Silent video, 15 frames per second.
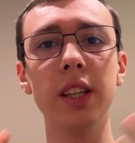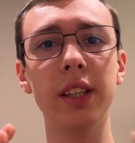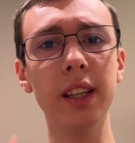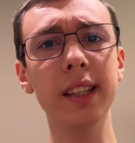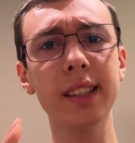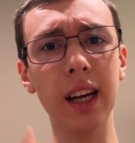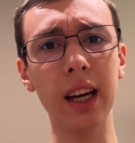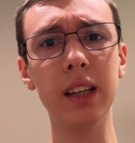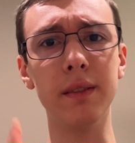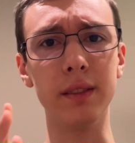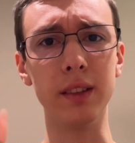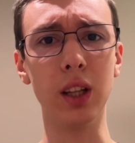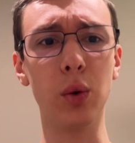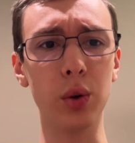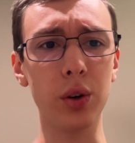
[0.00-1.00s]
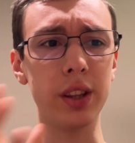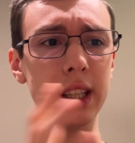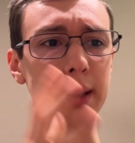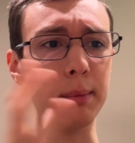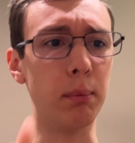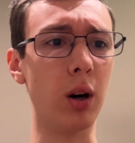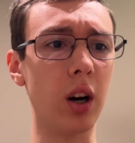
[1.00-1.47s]
does kind of lower
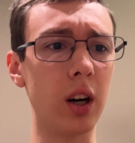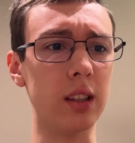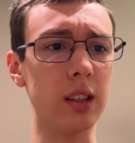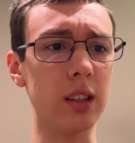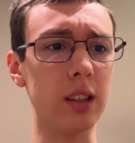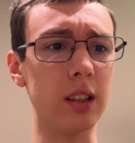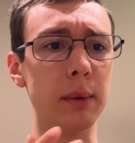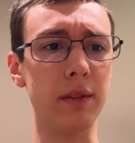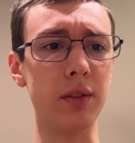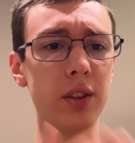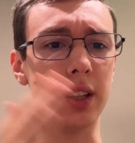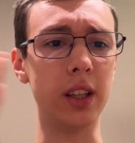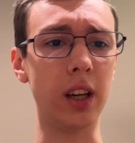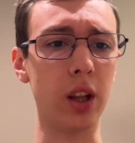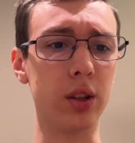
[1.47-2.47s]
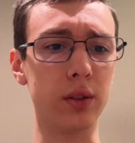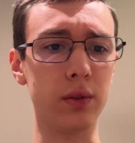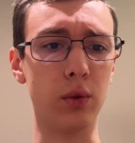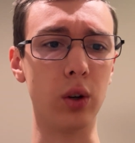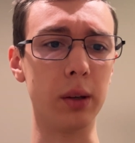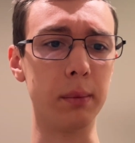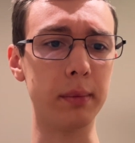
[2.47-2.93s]
the bar a little bit for the other
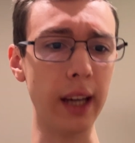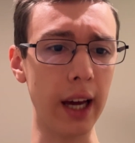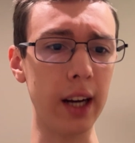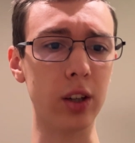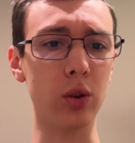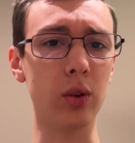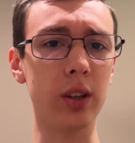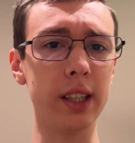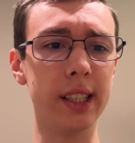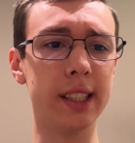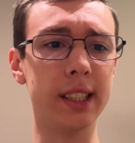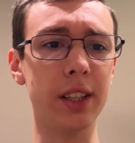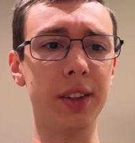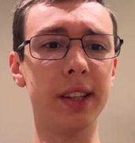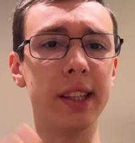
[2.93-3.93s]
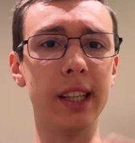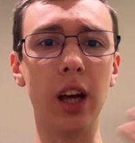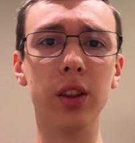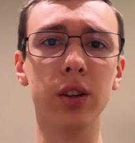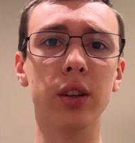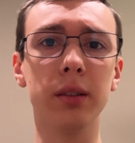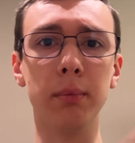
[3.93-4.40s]
4 categories, since
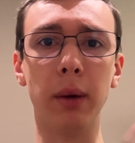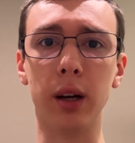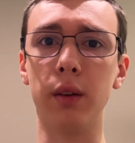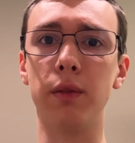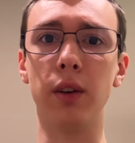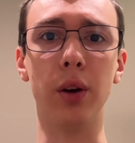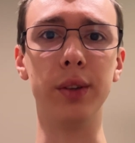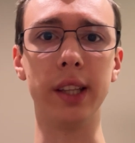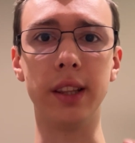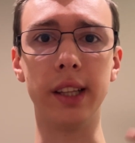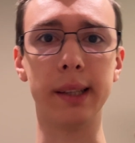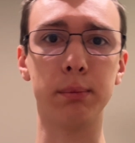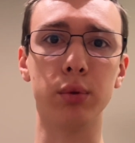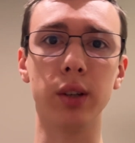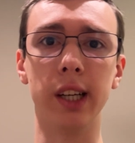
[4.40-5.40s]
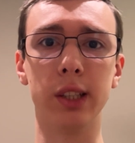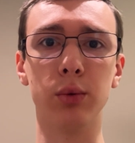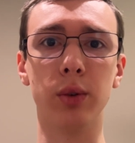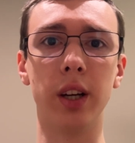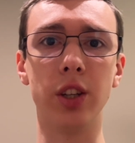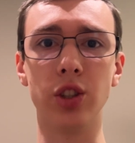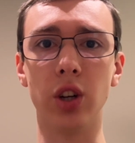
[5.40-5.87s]
other microphones in this price
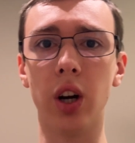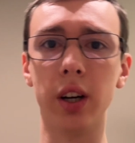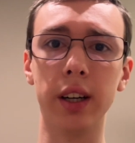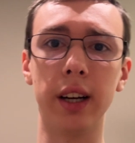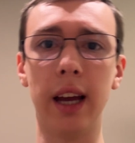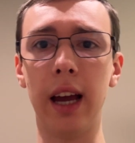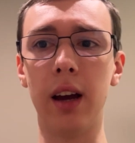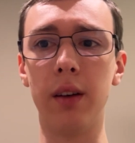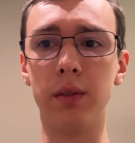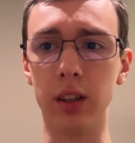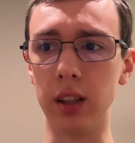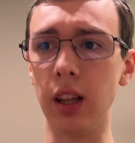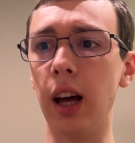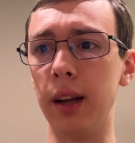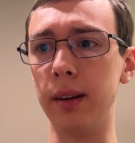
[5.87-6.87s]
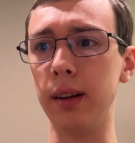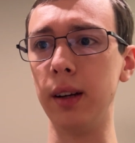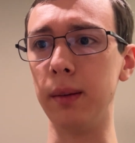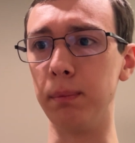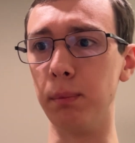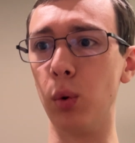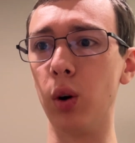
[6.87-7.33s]
range are going to have a lot
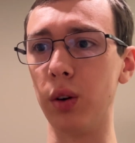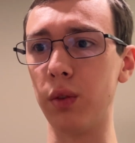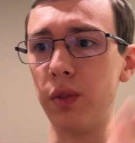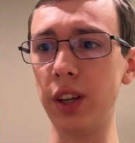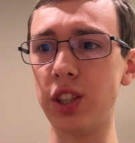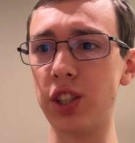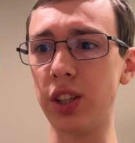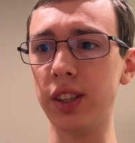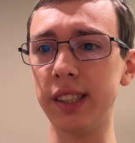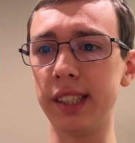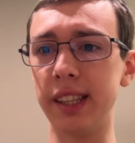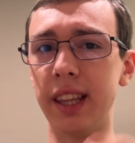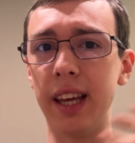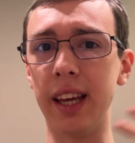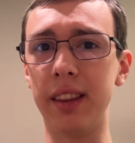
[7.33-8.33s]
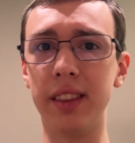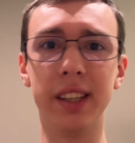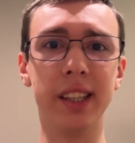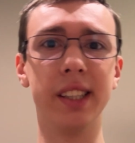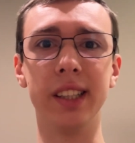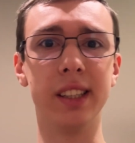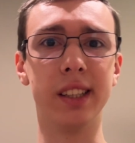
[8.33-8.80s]
more features than
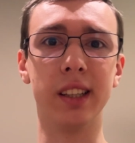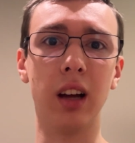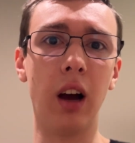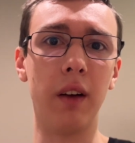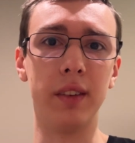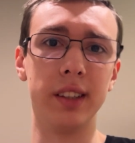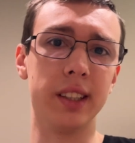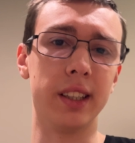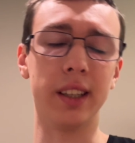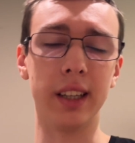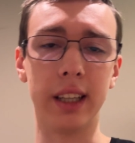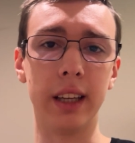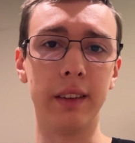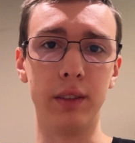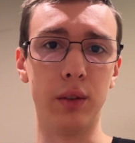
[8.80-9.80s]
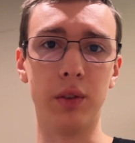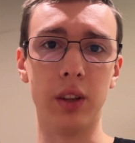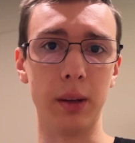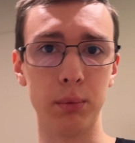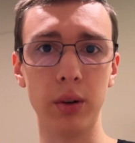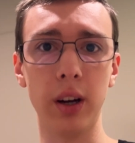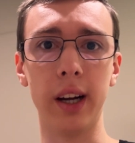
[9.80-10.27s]
this is obviously going to give you for the price.